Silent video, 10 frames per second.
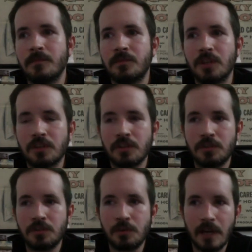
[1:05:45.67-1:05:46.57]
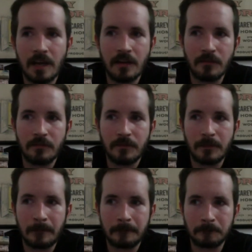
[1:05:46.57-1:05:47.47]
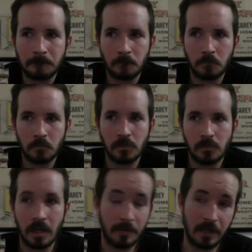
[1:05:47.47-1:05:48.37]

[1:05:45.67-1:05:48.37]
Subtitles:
Just because you have, I mean,